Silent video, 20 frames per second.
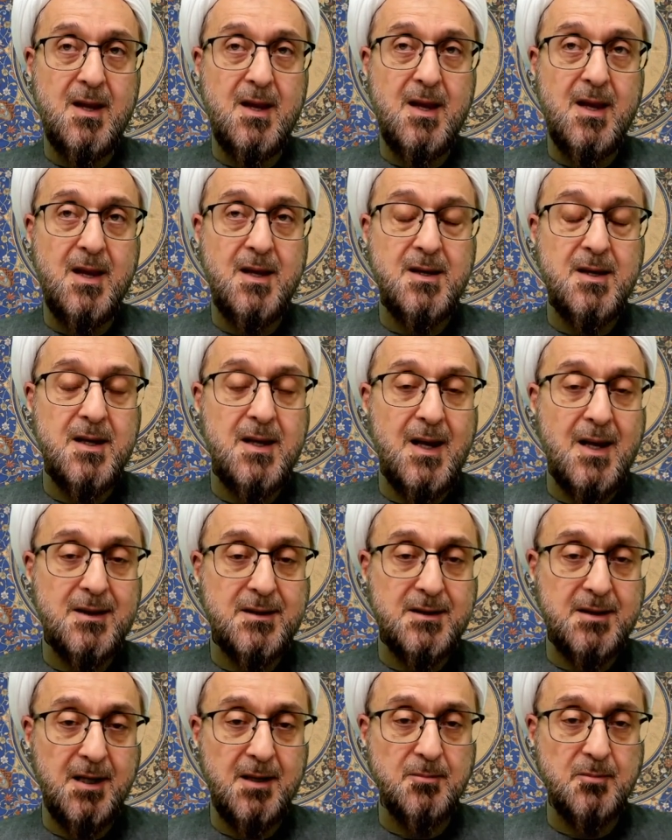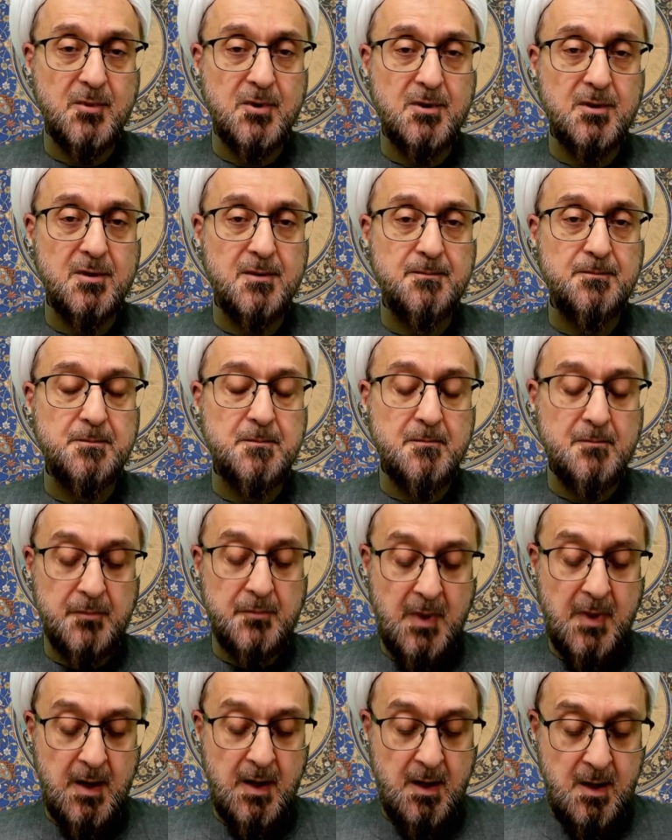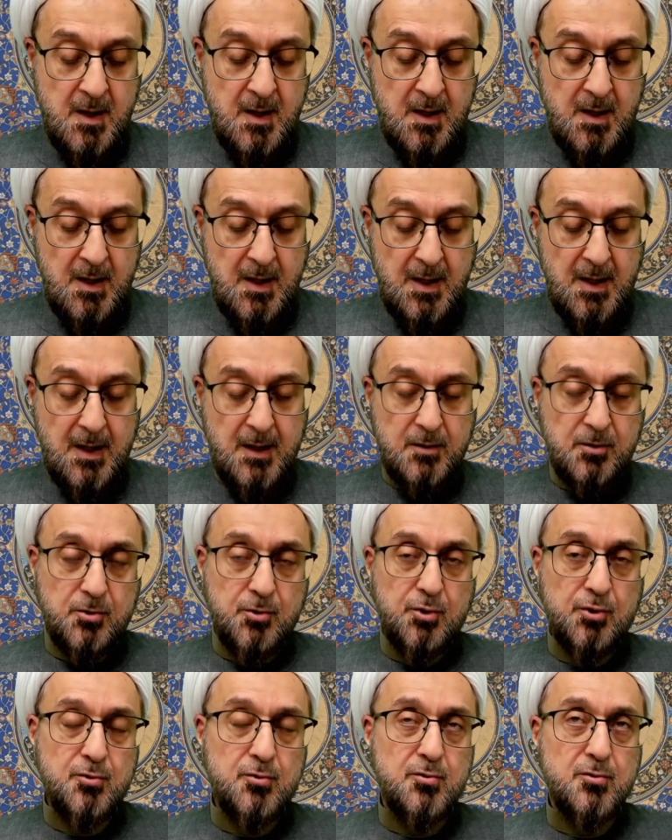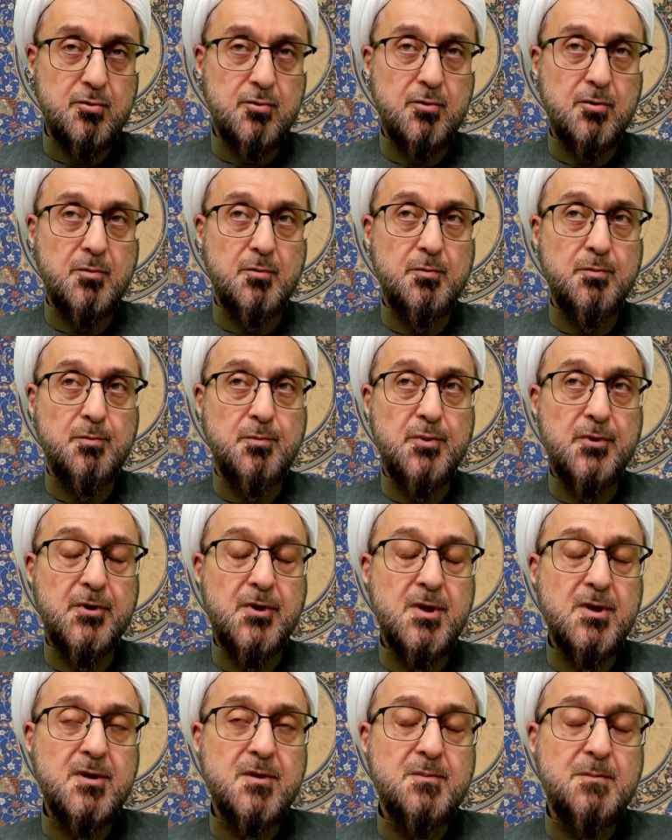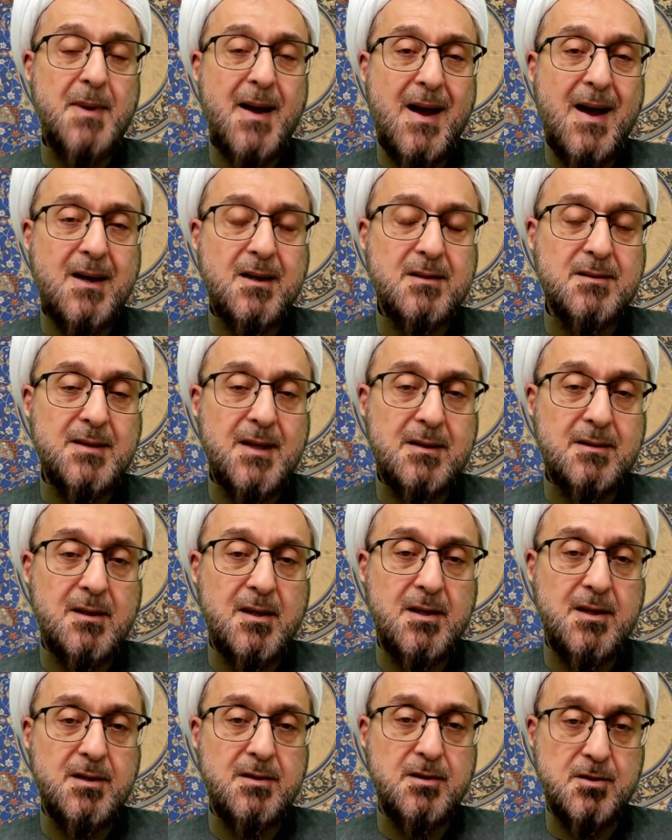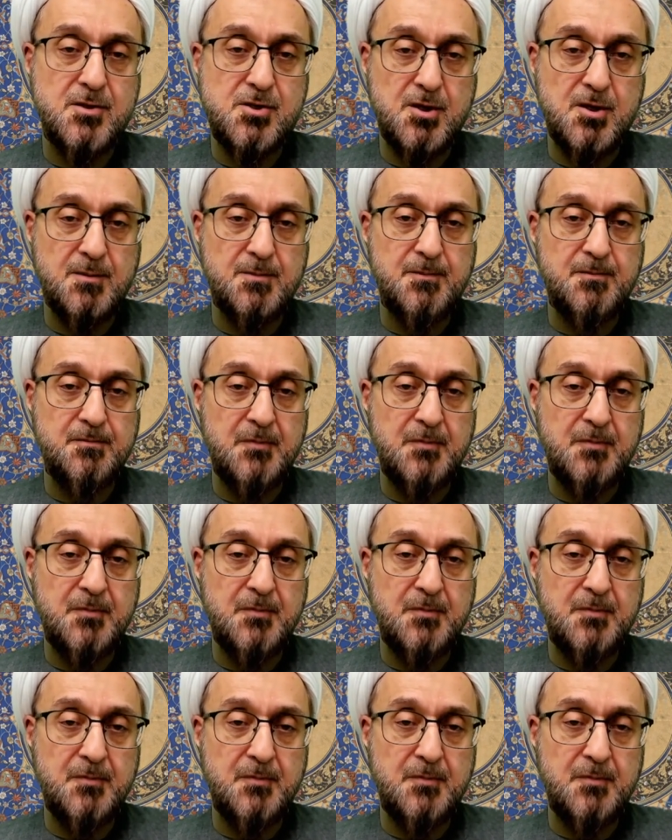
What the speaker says: any attempt to bring back that leadership